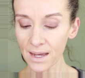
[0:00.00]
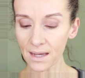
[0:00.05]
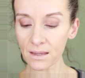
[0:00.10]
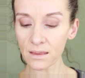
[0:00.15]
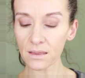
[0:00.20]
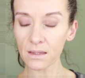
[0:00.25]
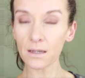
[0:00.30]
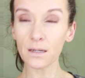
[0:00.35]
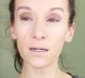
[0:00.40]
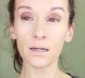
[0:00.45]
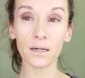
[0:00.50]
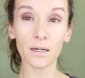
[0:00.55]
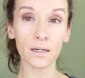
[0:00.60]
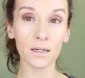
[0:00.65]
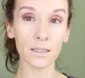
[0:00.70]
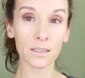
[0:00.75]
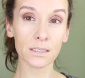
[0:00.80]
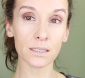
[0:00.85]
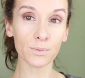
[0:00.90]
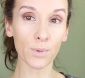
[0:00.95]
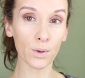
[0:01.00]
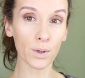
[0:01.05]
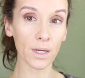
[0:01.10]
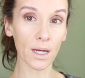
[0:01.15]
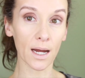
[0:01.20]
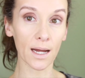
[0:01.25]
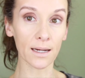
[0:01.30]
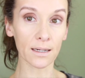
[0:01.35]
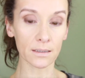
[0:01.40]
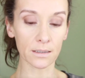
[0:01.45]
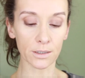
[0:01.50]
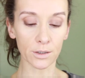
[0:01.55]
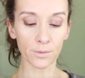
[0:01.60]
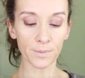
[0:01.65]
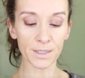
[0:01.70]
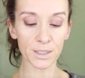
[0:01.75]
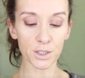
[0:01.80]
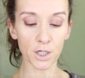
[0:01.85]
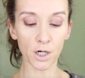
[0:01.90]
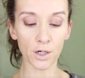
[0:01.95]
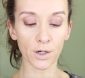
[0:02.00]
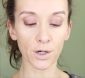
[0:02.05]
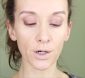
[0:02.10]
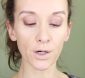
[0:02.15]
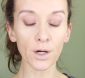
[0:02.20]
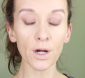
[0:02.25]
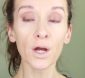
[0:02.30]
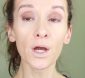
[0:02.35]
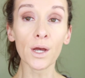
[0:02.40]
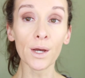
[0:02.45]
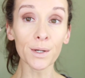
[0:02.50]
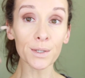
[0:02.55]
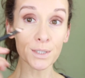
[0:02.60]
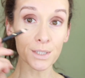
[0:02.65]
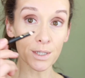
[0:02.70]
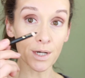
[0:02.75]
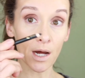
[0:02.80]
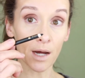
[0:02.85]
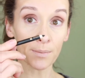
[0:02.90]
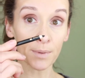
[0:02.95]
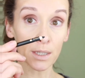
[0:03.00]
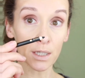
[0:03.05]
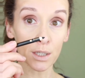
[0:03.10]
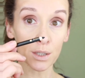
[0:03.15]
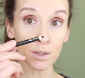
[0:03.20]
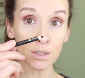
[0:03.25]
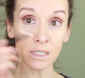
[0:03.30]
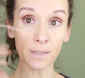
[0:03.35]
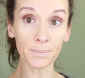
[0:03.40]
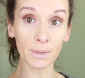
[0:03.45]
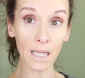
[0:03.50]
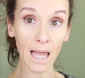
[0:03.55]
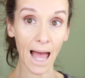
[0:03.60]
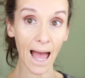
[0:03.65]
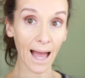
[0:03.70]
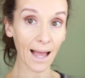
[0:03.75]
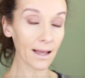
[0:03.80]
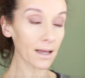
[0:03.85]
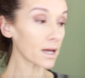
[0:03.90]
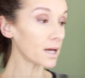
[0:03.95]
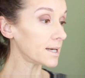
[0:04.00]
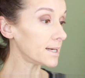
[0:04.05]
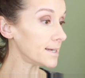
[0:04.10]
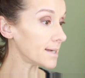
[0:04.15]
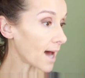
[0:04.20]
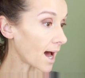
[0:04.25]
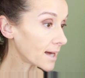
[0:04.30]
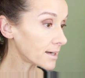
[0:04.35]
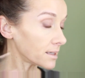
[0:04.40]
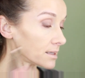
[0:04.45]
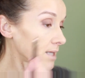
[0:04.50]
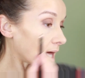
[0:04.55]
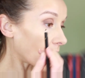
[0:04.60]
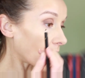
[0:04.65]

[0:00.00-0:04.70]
make the smoky eye a little bit darker. So now I'm gonna use a black, not a